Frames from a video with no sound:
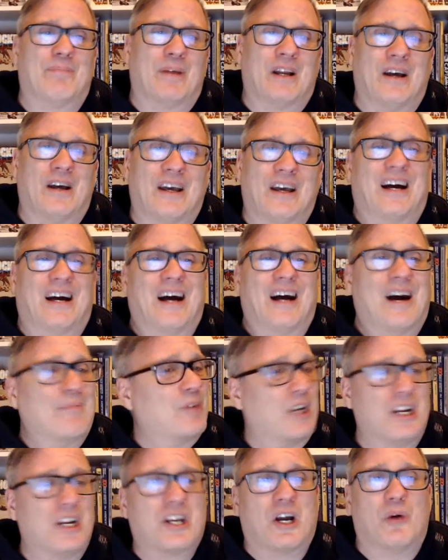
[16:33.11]
but I'm
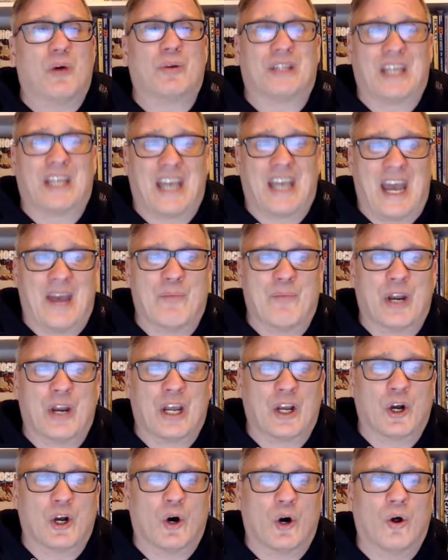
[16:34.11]
going to go with the
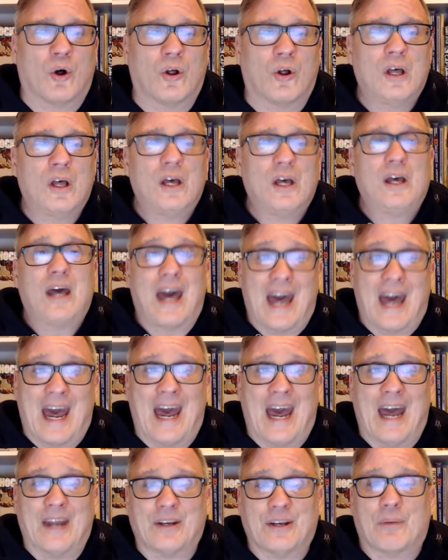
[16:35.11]
game-winning goal
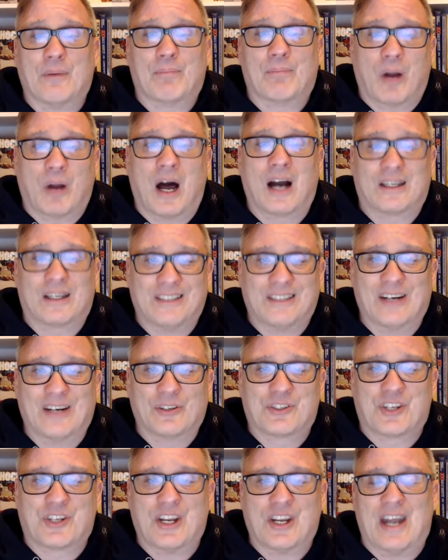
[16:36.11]
and Brock
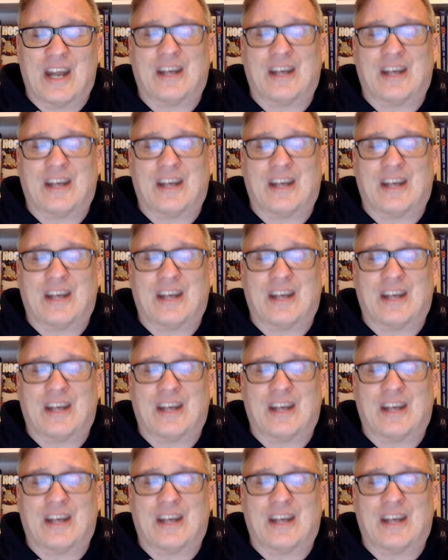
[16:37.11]
Nelson.